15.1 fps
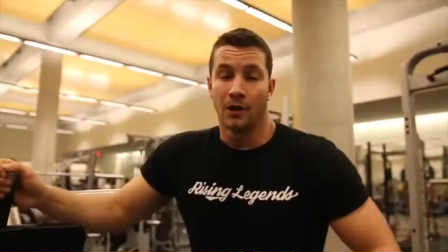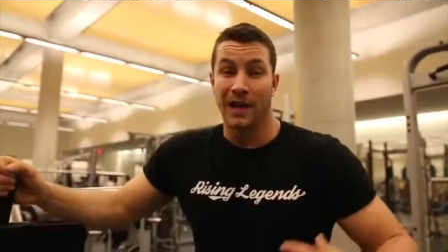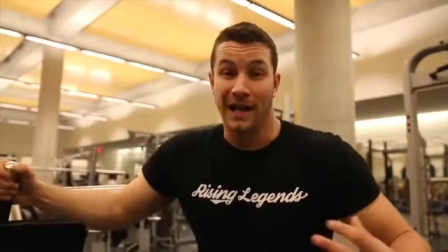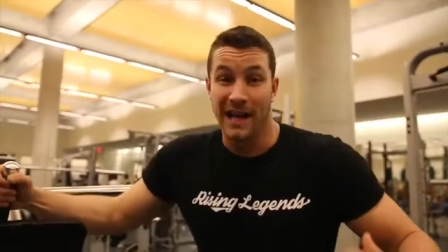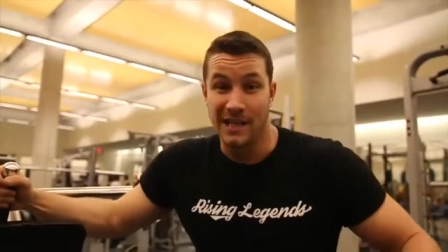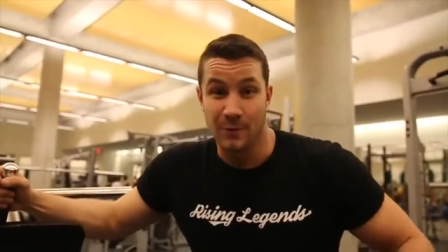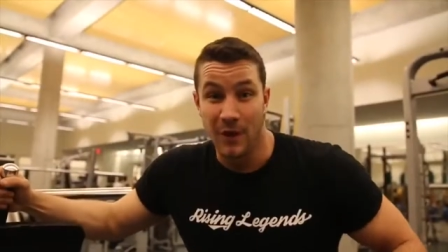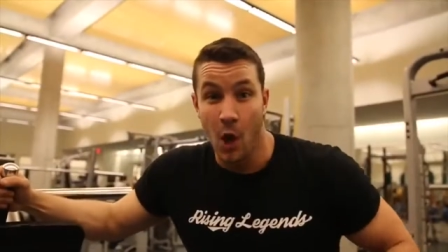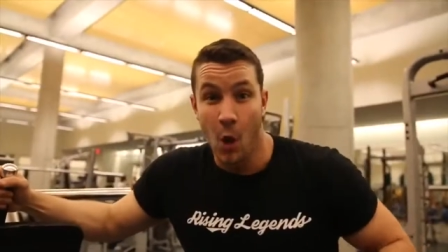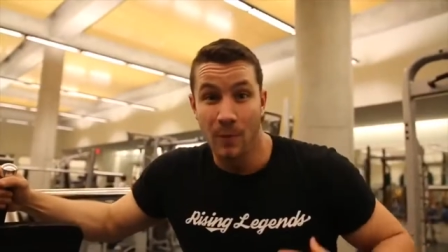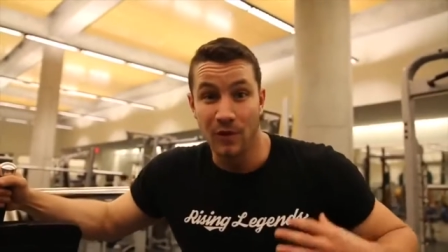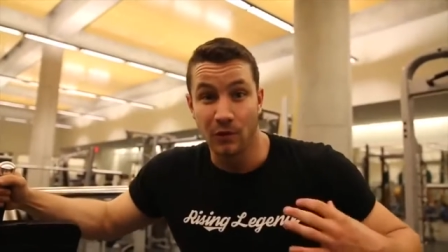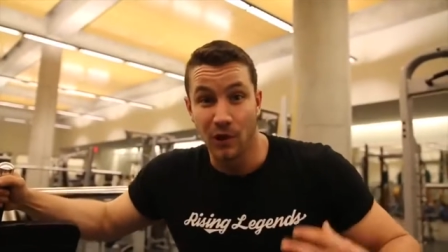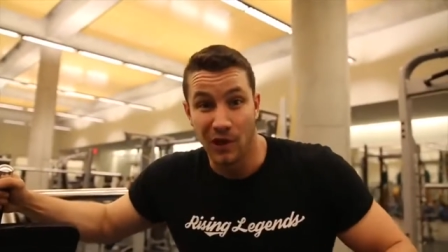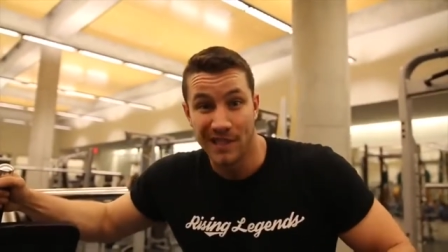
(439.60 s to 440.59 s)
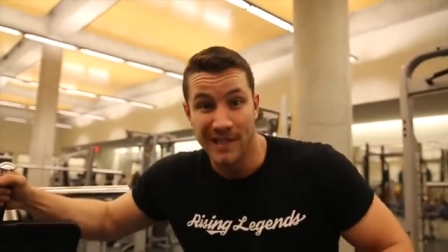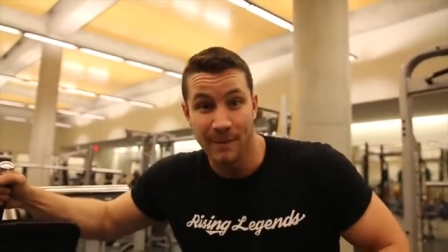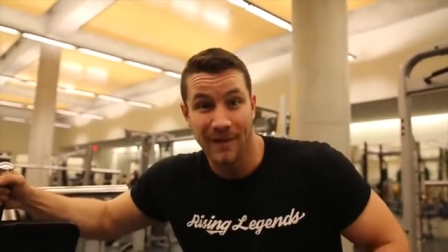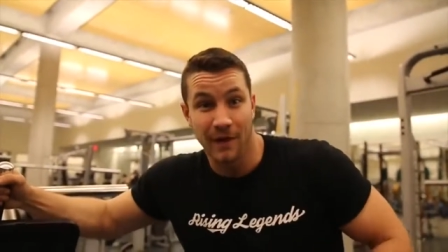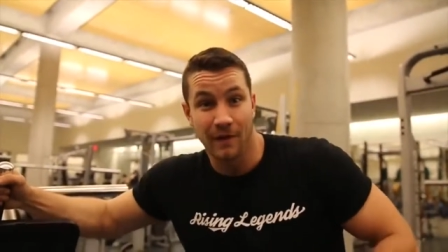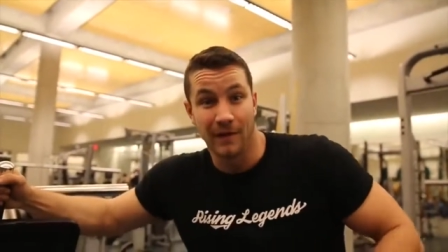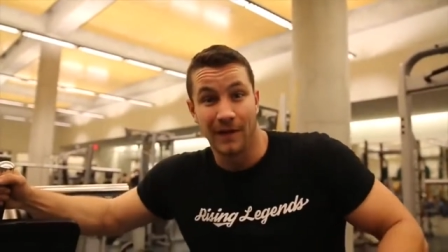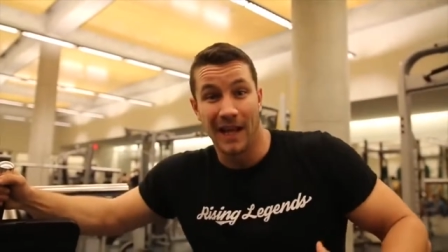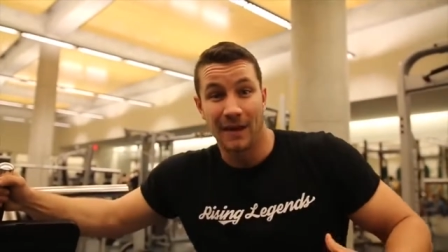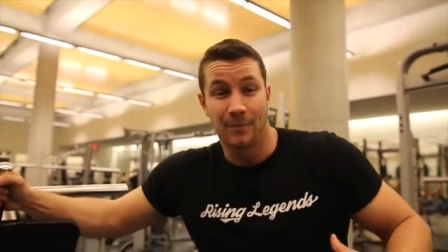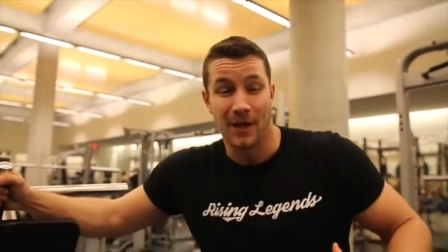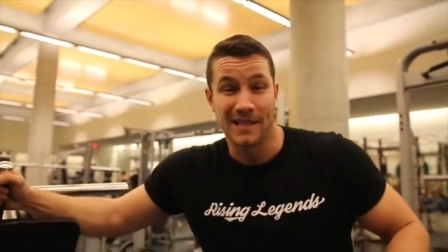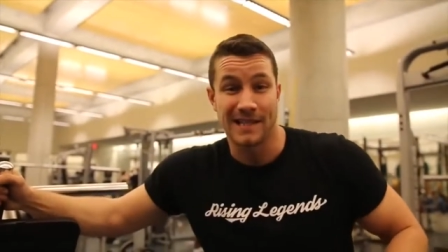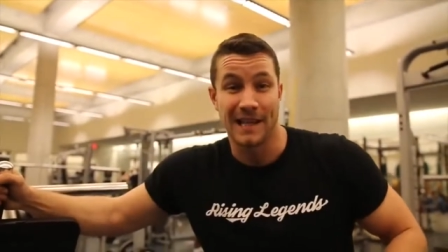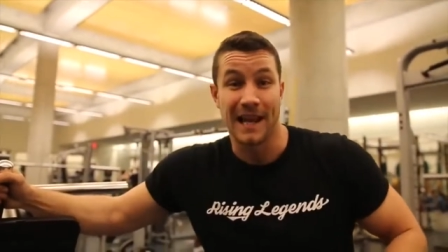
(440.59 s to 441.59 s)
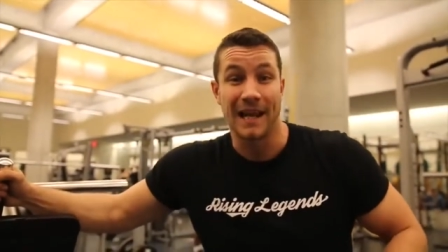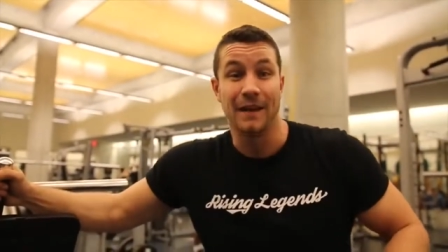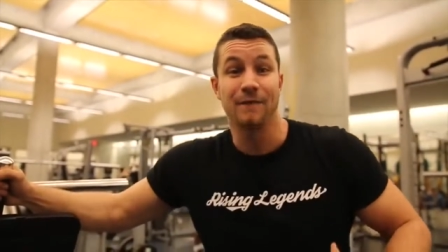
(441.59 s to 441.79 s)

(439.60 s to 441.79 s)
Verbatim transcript: Okay guys, we hope you learned something on the leg press today.